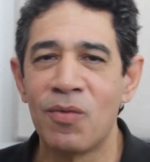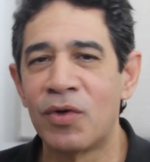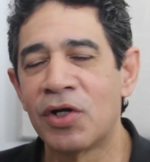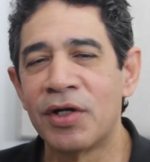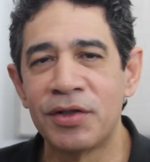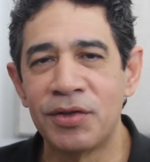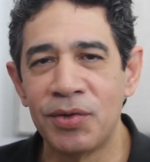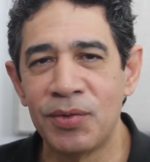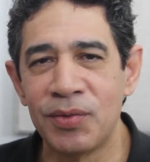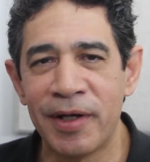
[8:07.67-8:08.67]
We're going
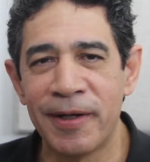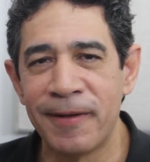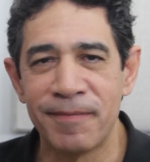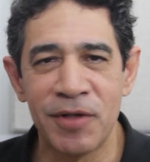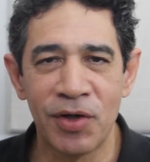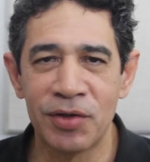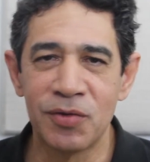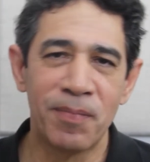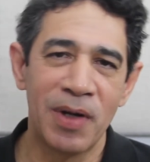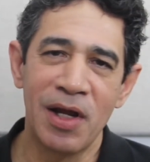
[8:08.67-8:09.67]
to you're going
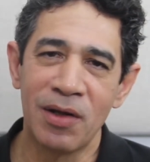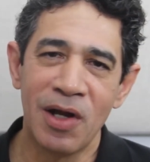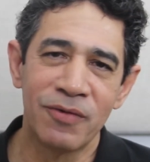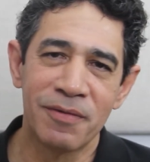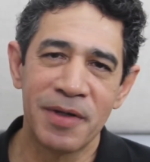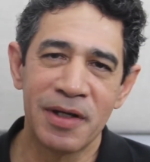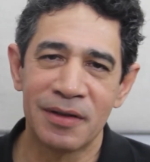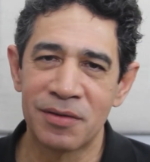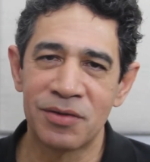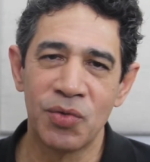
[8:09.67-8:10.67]
to play along with me
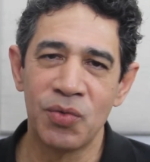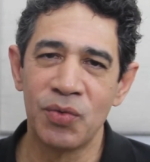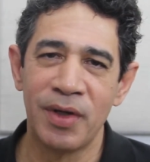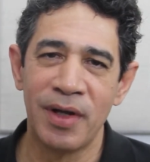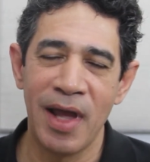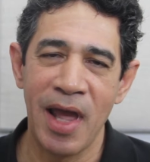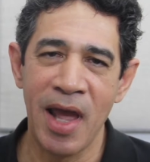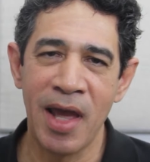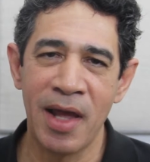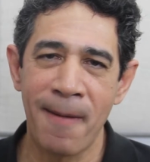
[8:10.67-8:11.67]
this tune
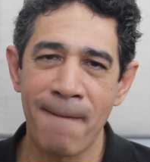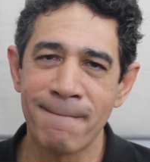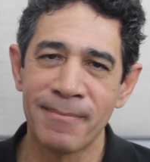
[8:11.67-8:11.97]
and